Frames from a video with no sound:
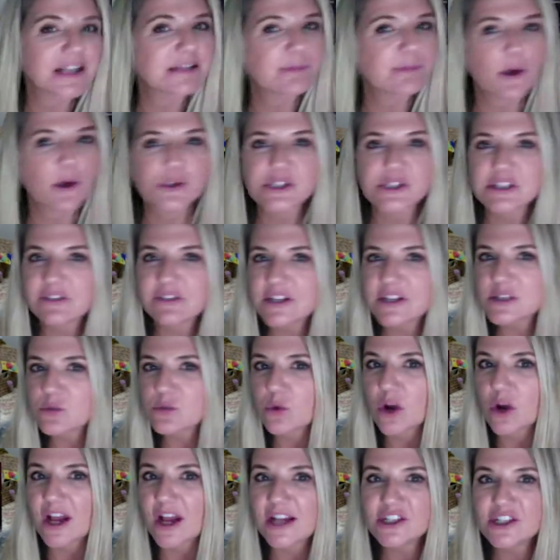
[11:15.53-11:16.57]
Because most of
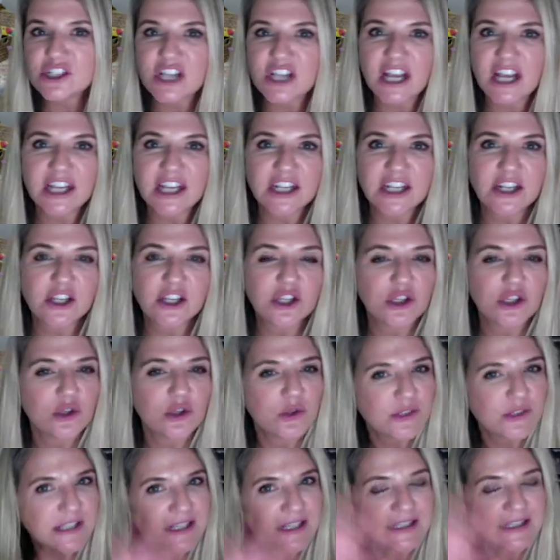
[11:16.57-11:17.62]
us were educated
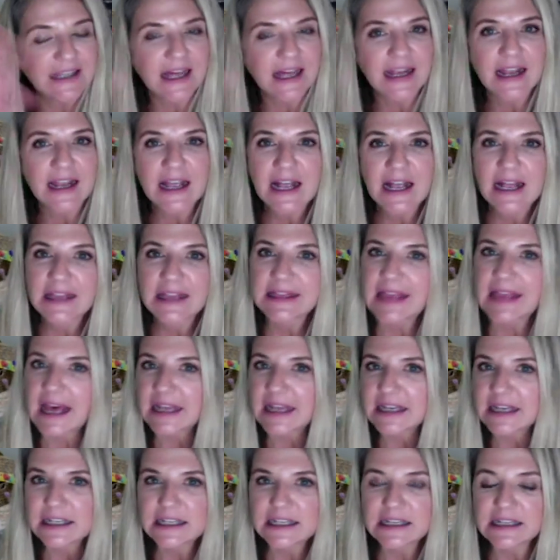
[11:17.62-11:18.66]
using that
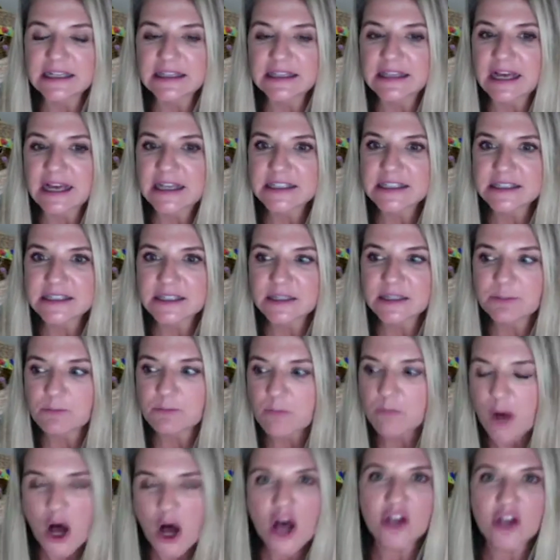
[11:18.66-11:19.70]

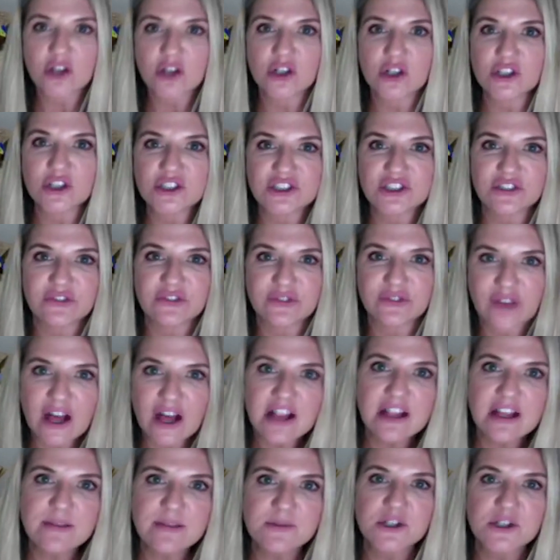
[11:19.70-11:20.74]
model
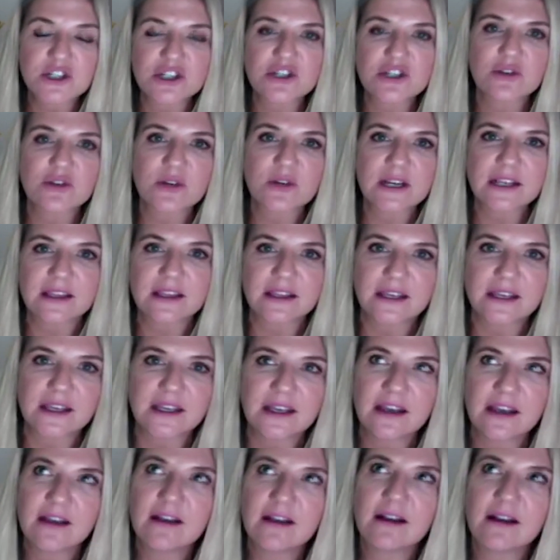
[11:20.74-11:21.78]
developed during
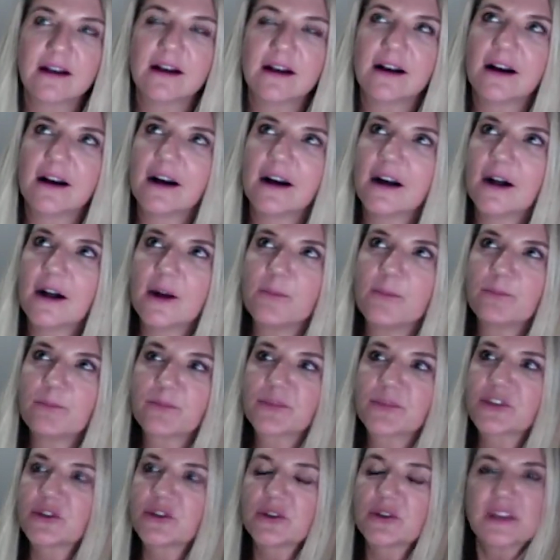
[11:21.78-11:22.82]
the
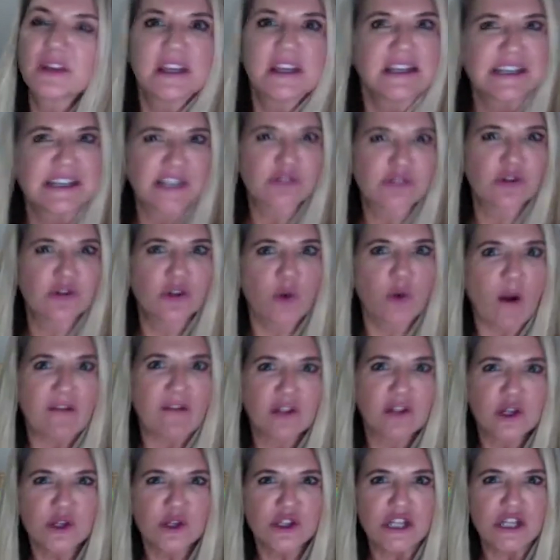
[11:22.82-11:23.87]
Industrial
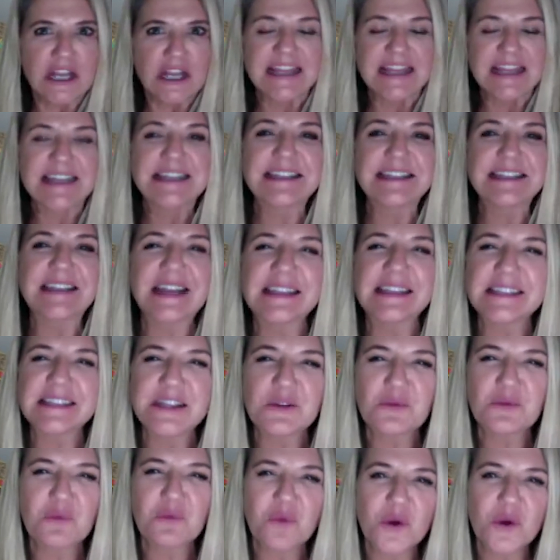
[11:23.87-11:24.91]
Revolution that
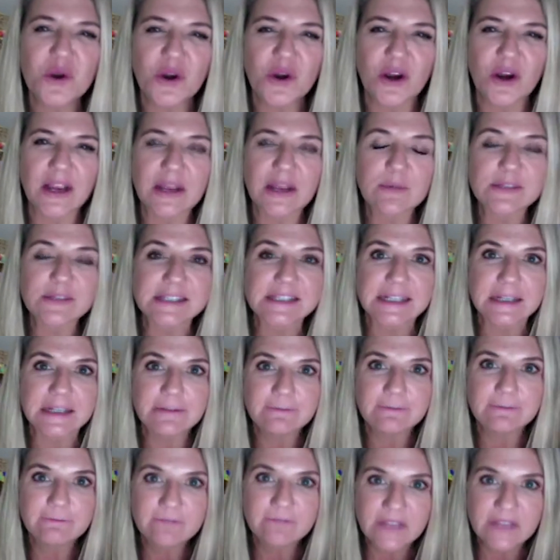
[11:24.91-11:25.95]
doesn't work. It was
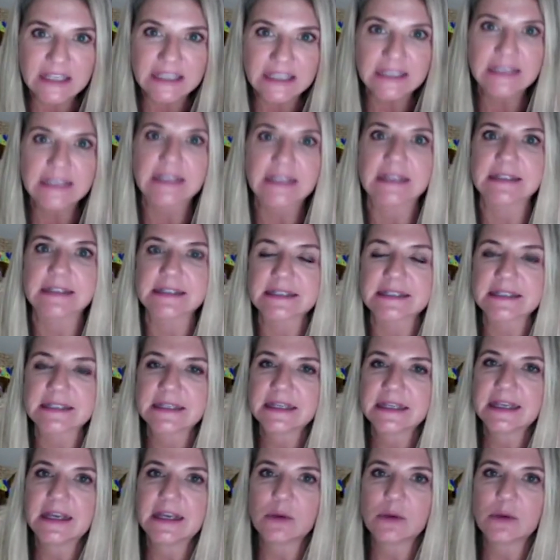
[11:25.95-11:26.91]
convenient.